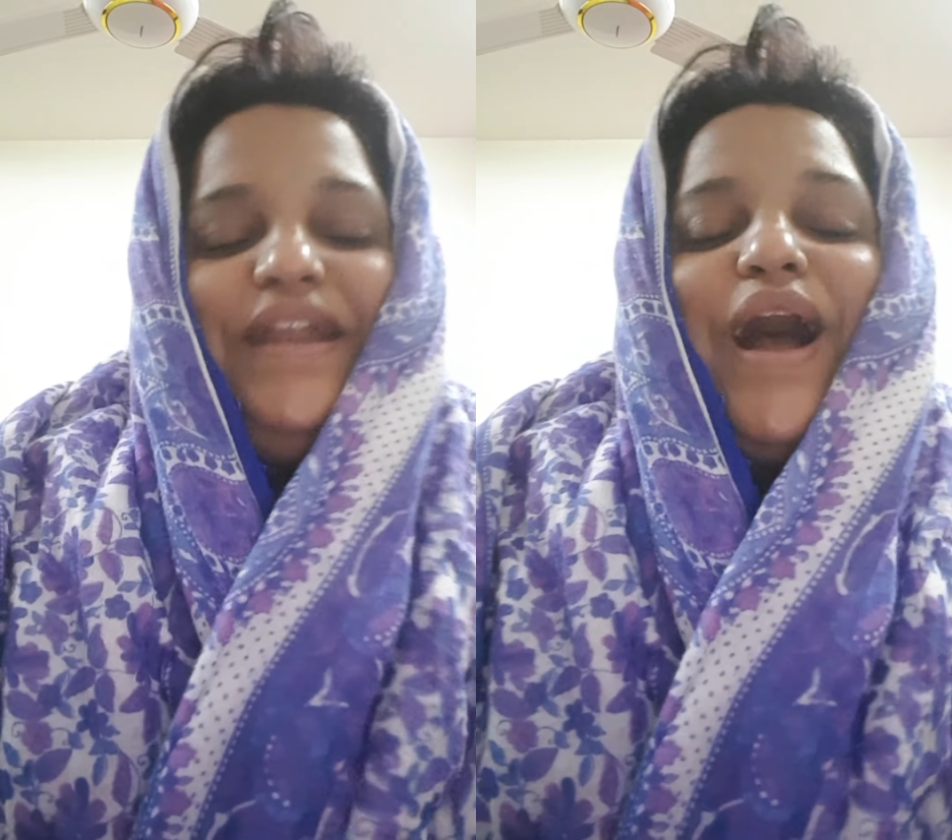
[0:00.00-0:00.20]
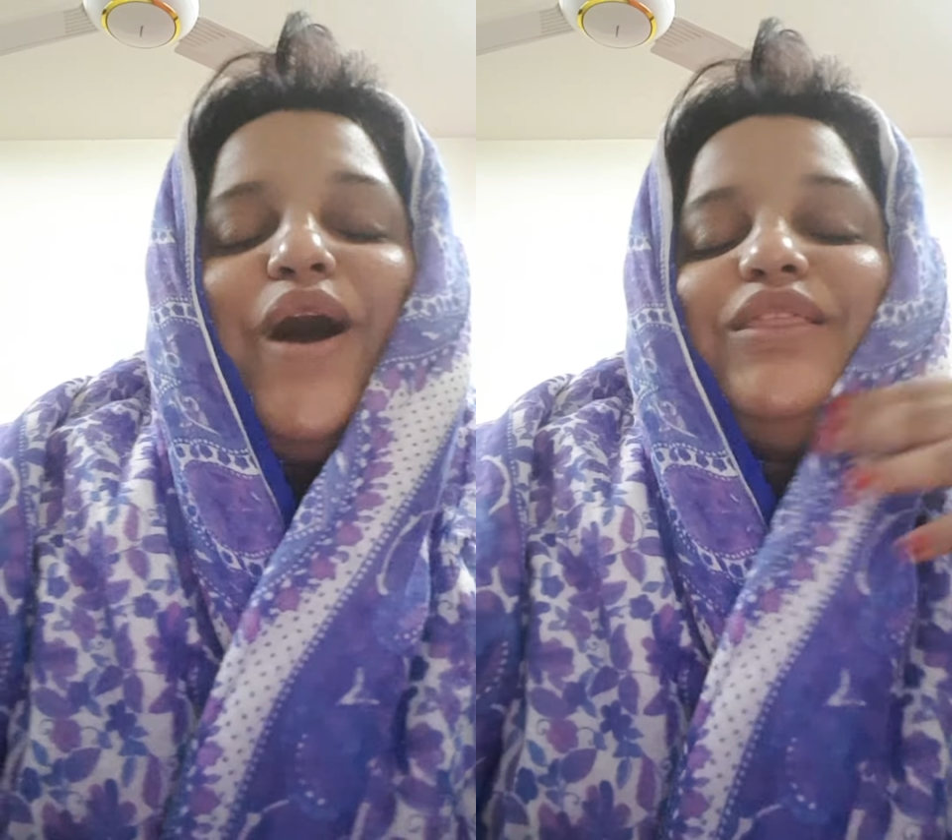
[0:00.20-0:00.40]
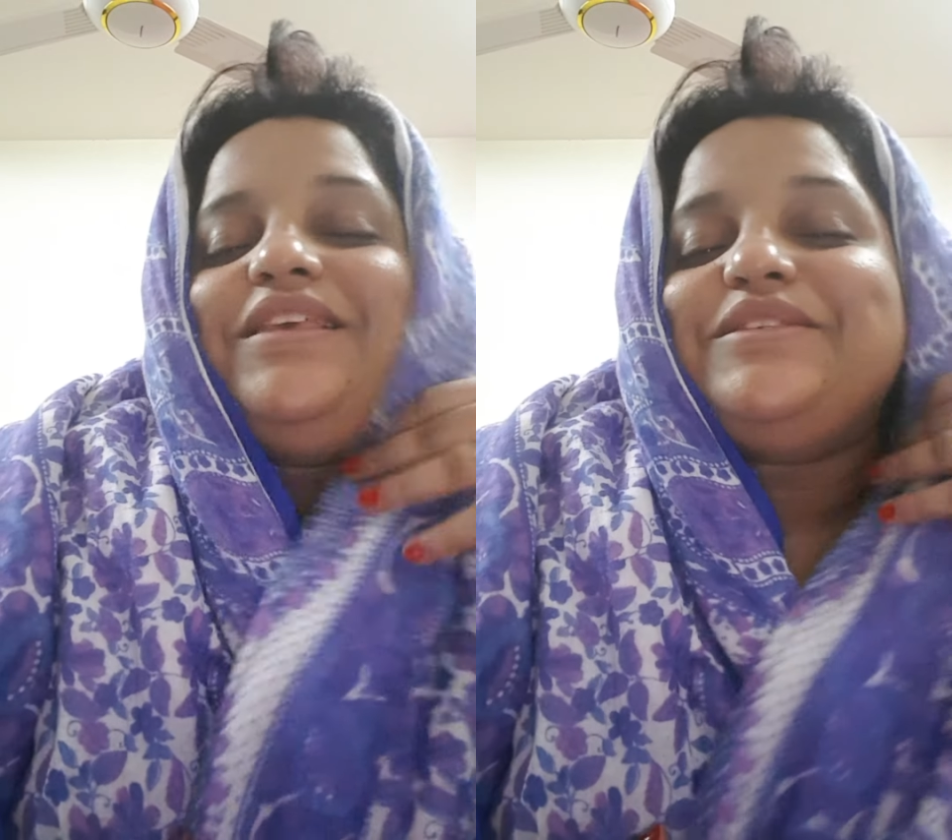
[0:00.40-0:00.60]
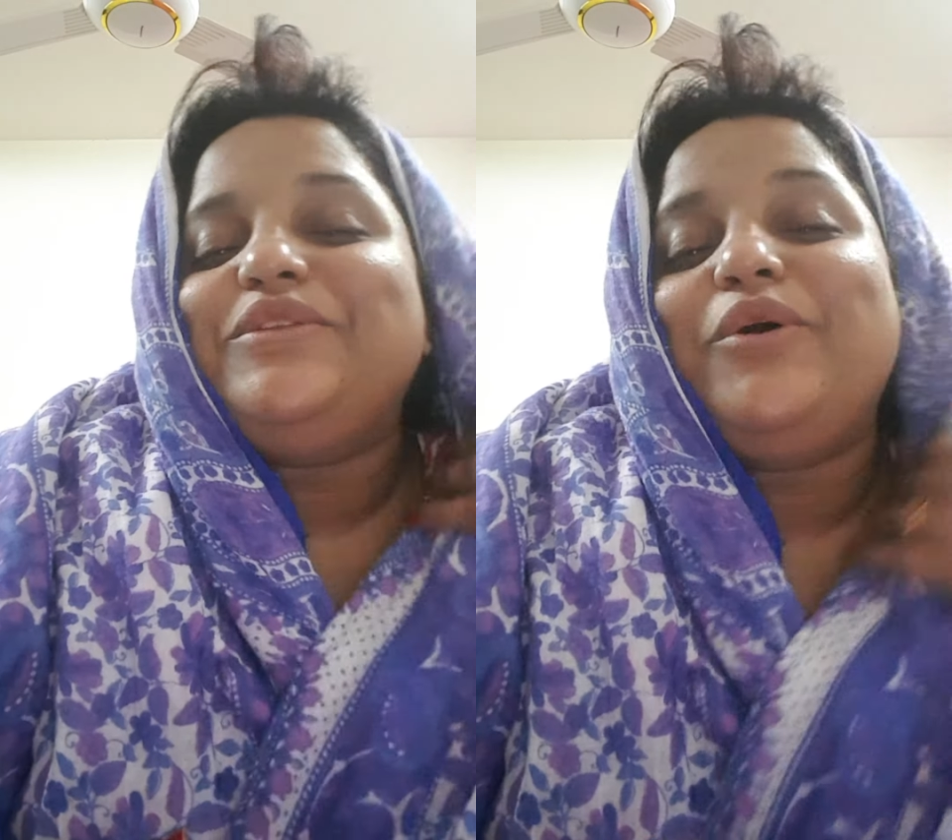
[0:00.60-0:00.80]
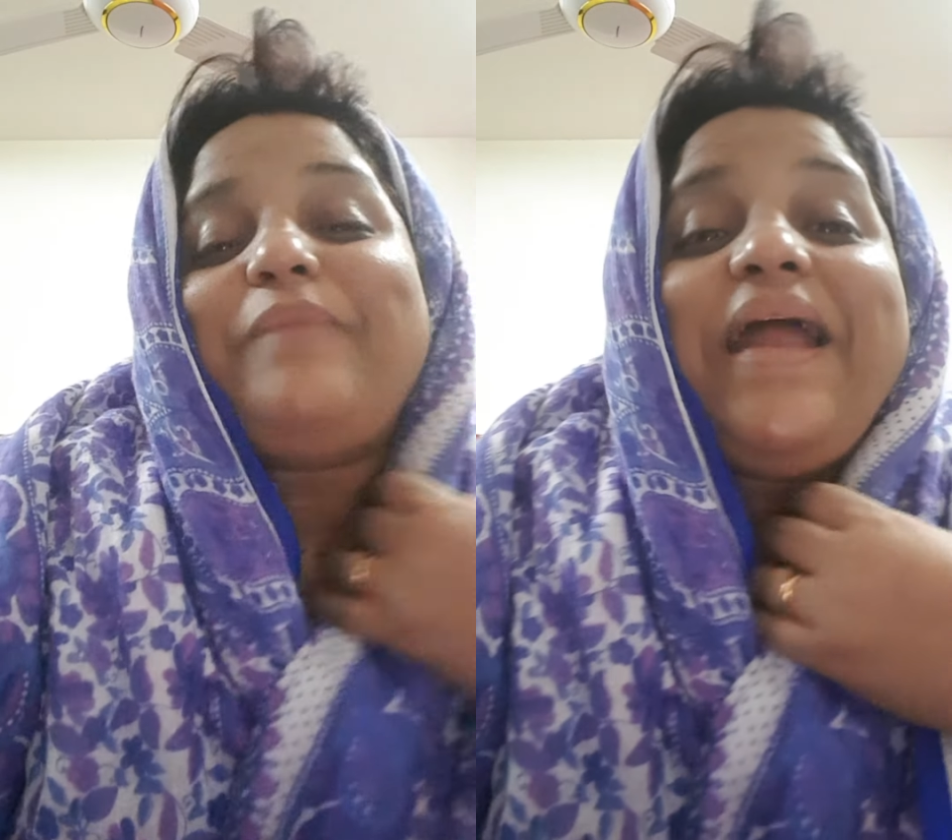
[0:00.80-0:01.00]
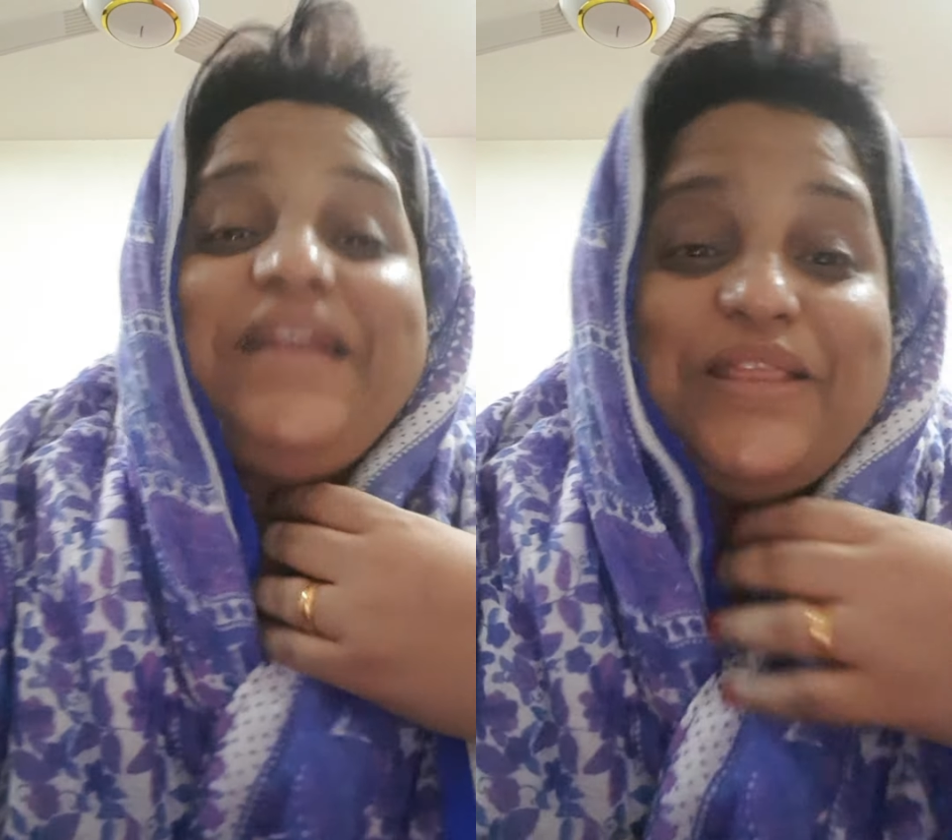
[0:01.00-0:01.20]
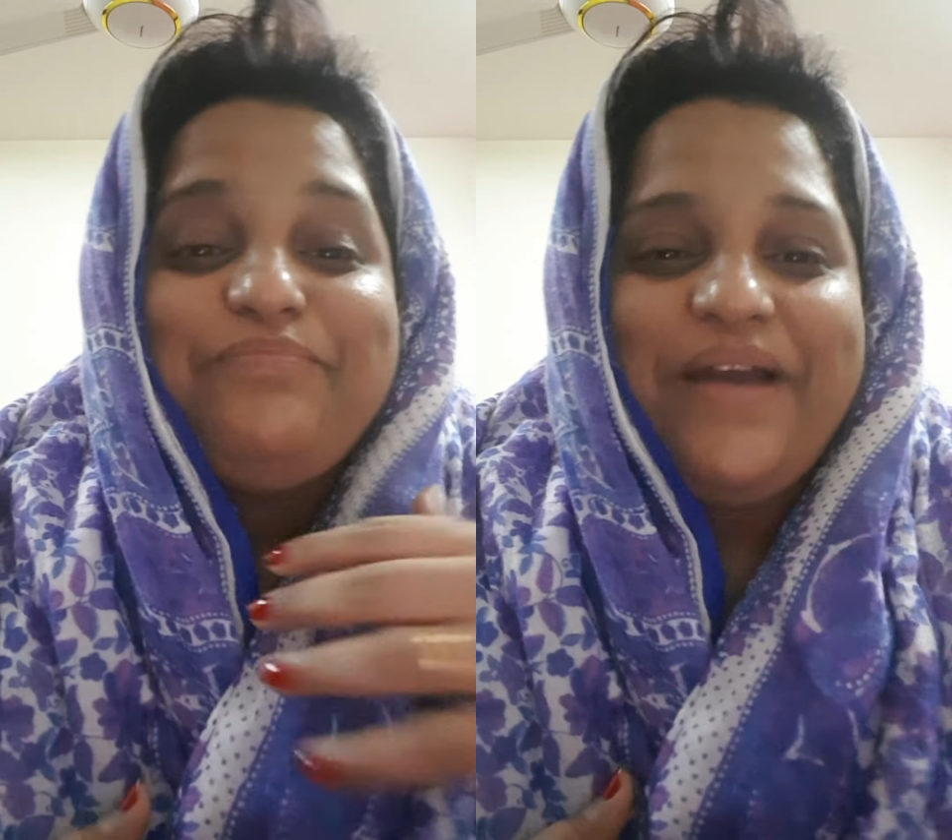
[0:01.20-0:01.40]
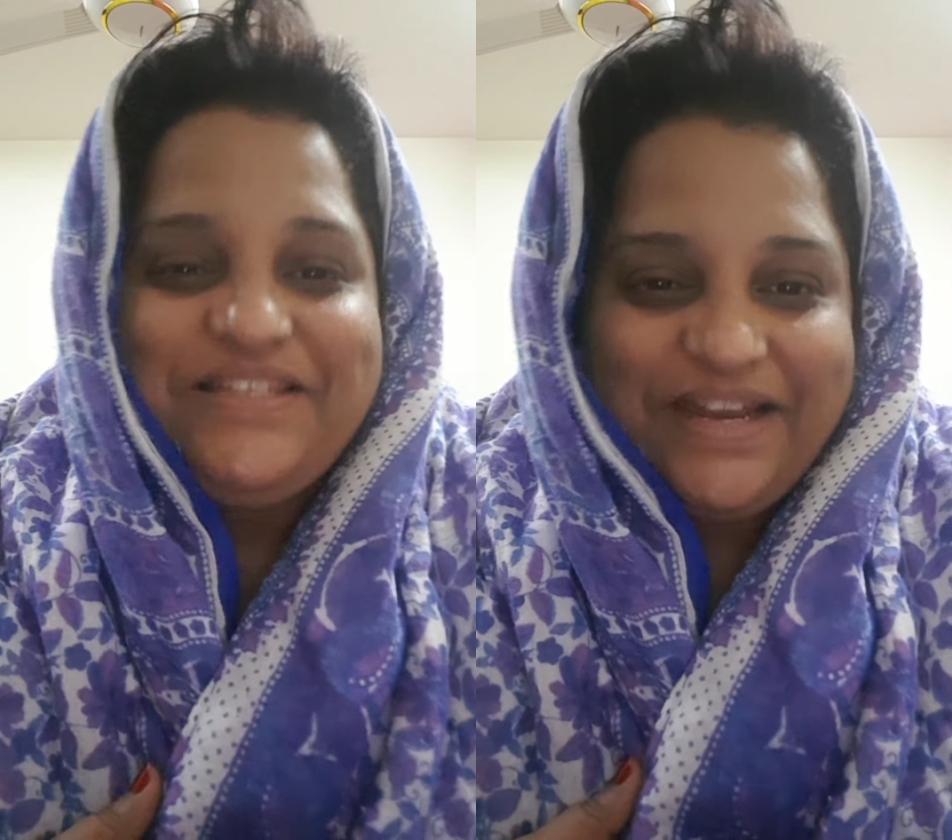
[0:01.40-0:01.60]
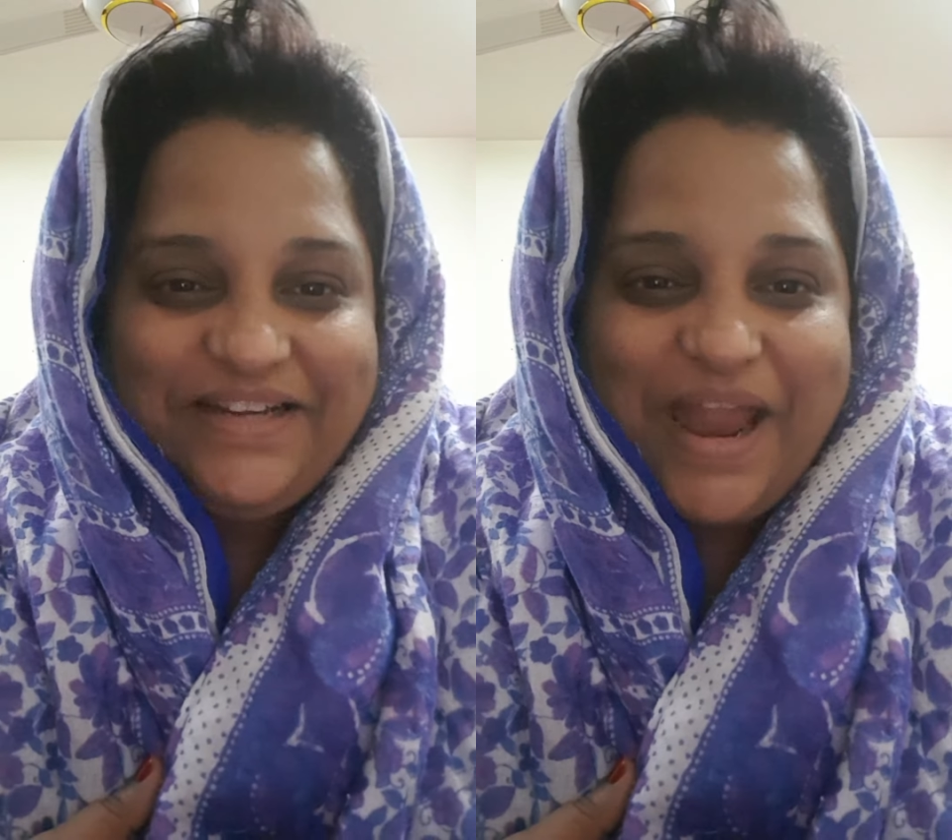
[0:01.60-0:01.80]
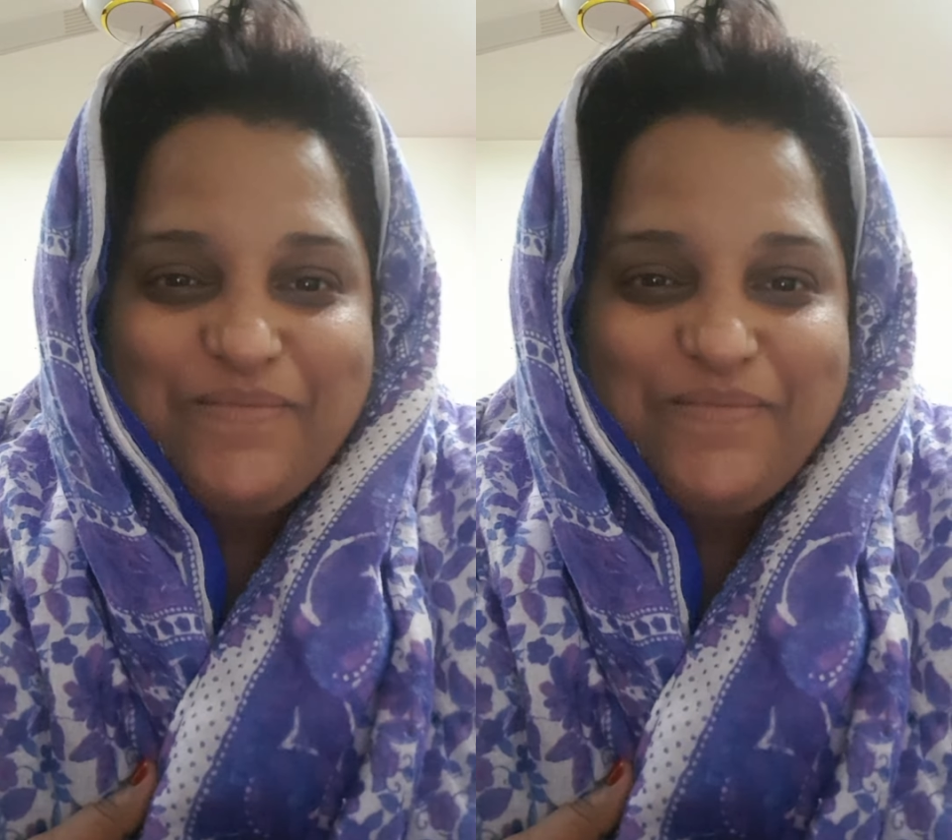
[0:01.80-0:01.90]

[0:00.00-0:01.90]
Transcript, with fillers: now this no my nitpache